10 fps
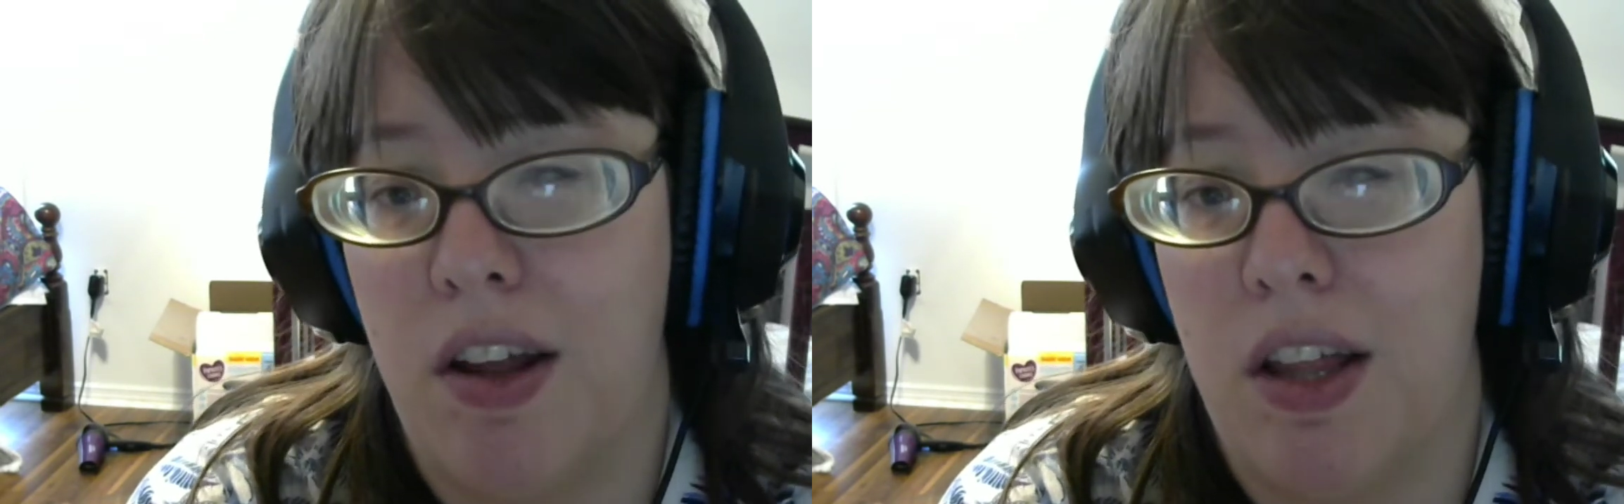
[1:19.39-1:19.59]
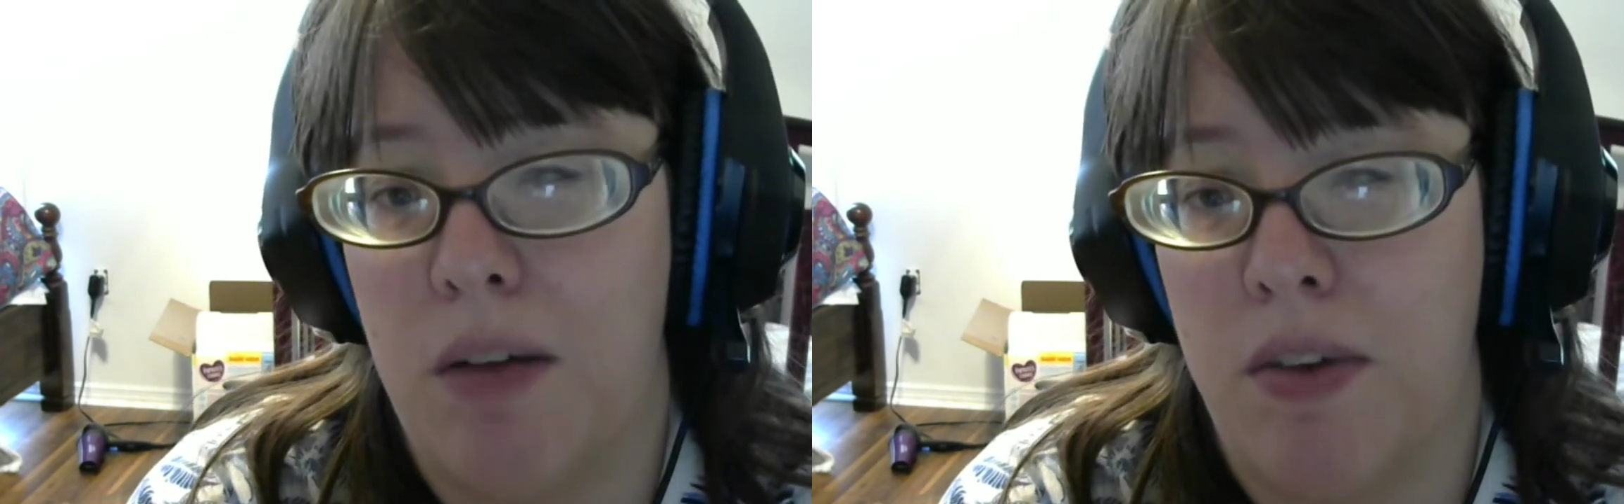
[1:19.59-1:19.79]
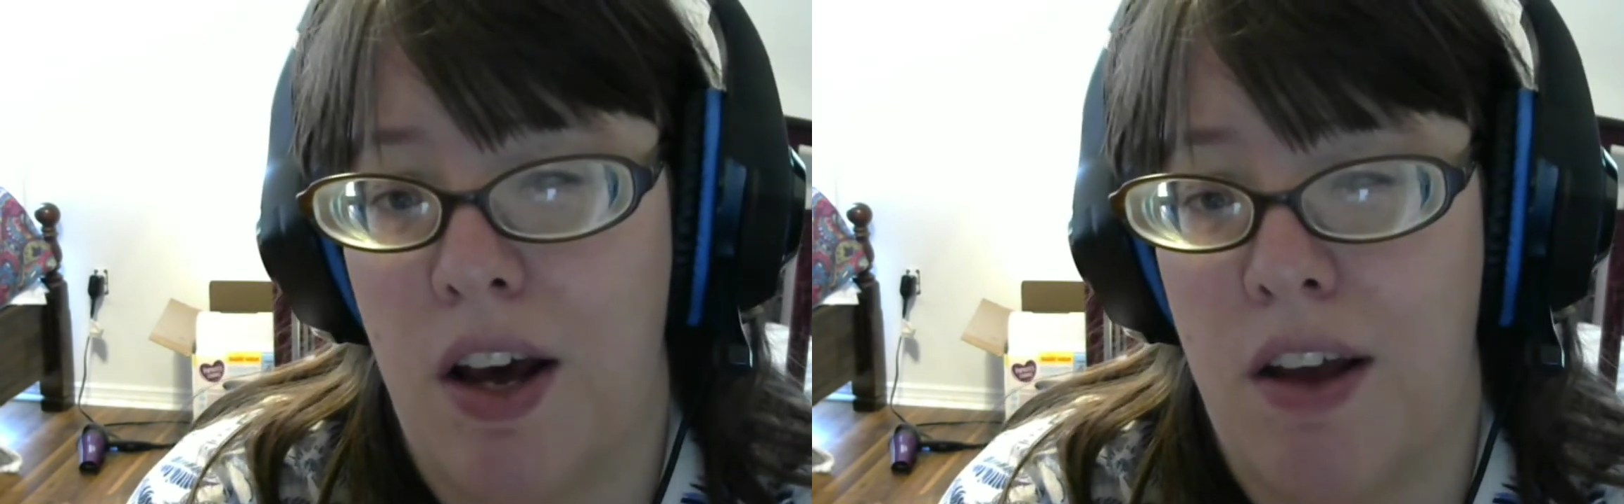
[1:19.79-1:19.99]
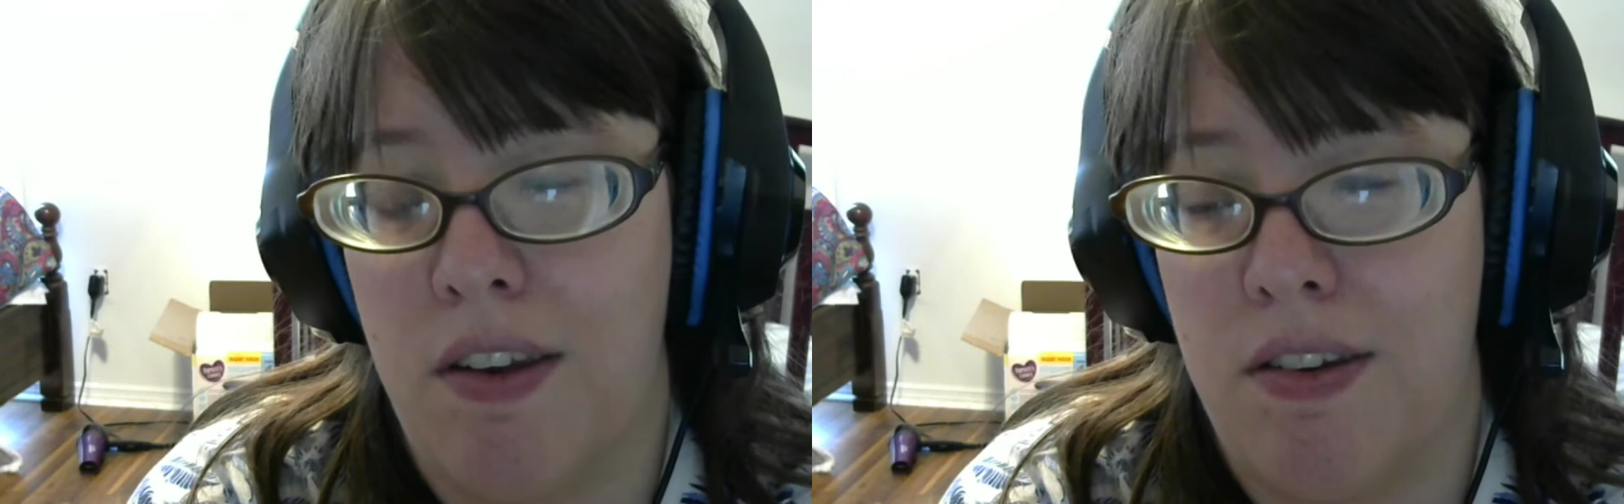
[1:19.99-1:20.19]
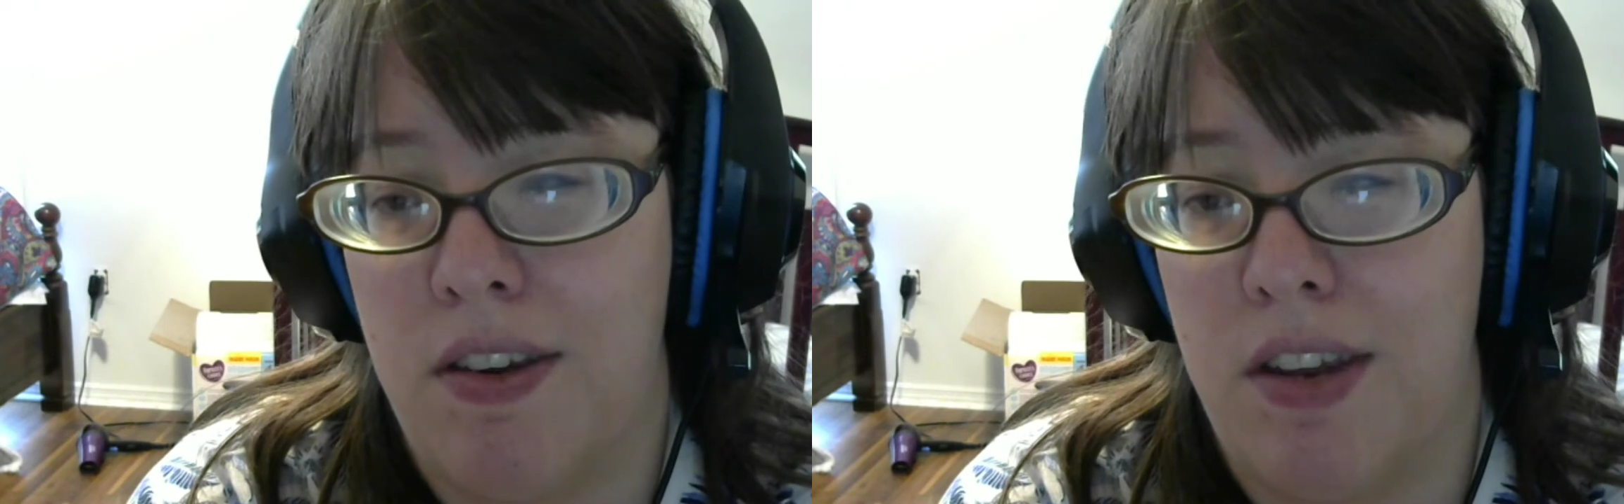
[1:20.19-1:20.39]
them
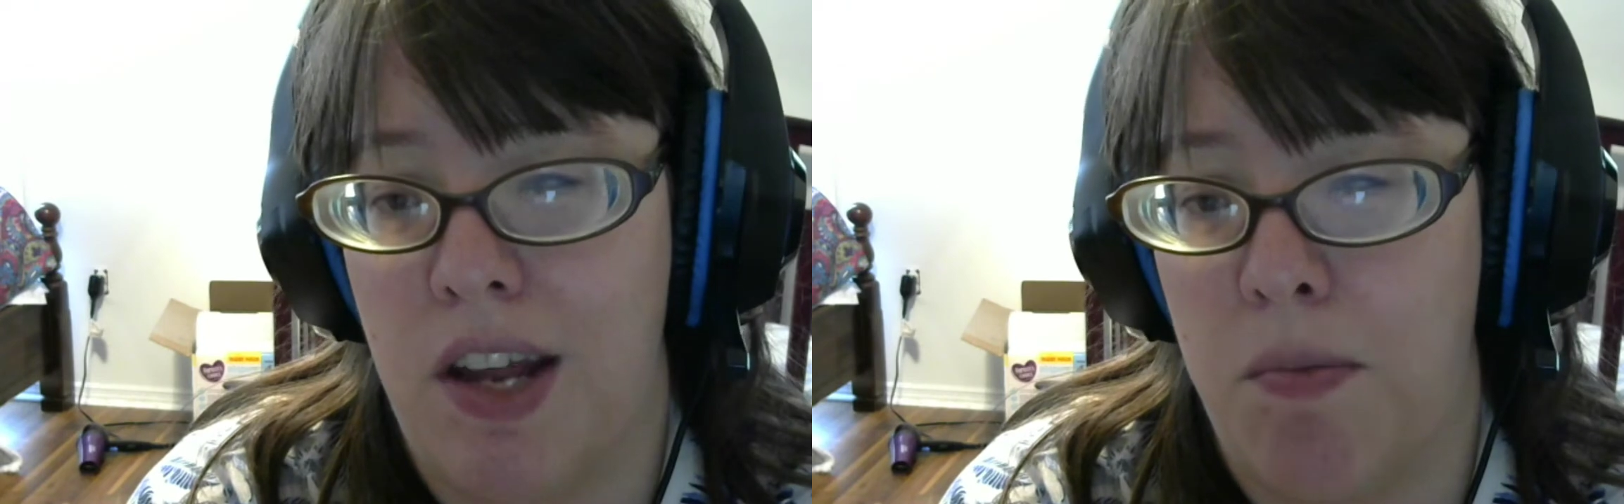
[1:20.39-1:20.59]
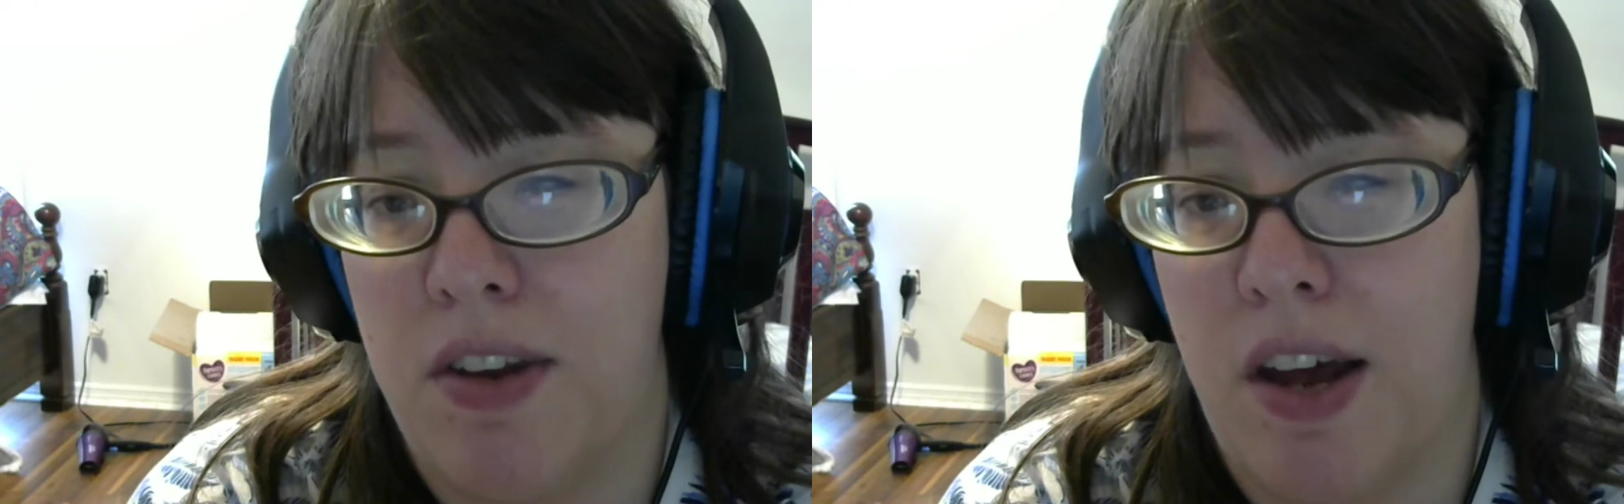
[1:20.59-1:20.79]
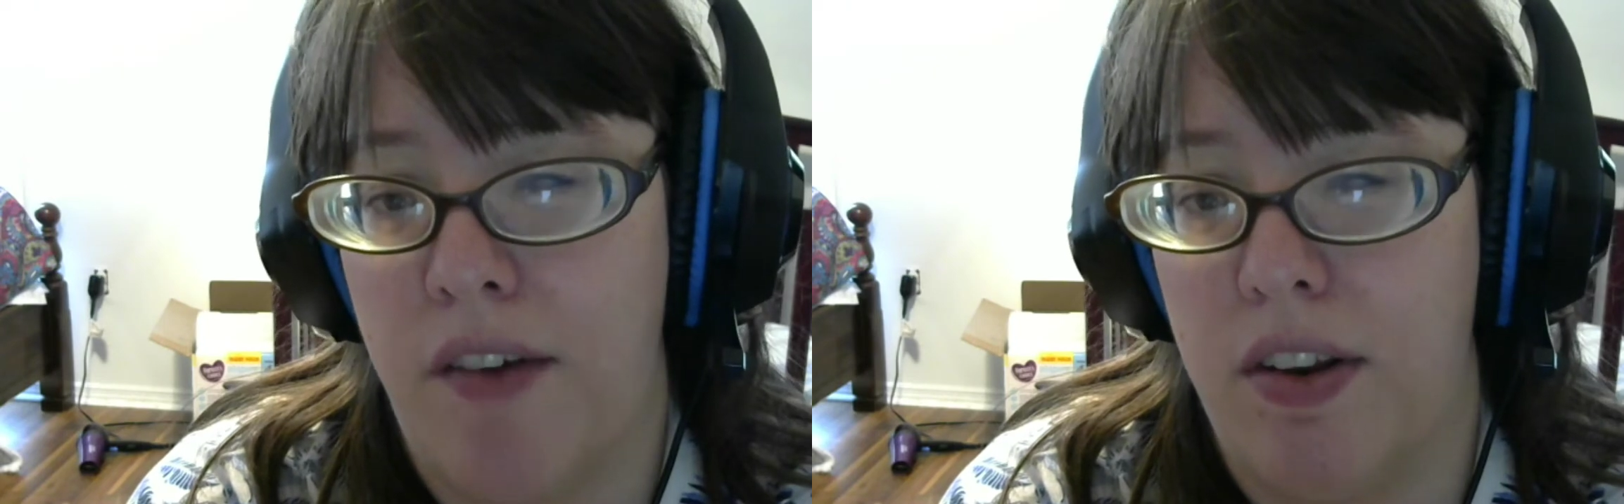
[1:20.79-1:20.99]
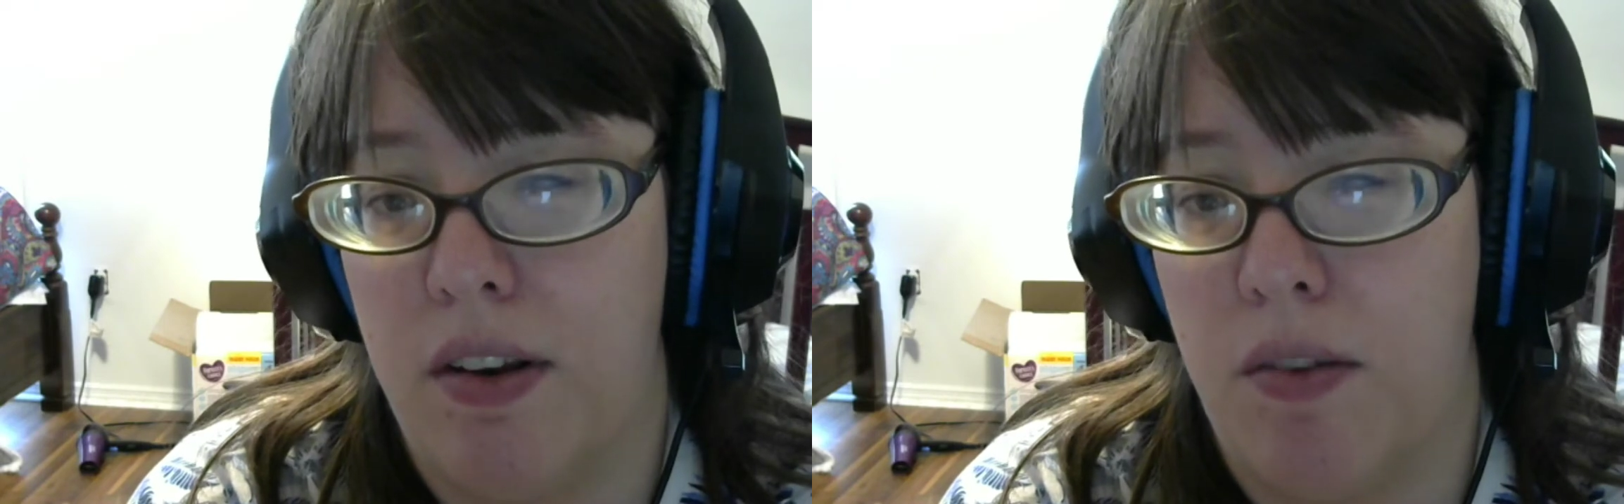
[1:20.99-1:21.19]
test Team 7,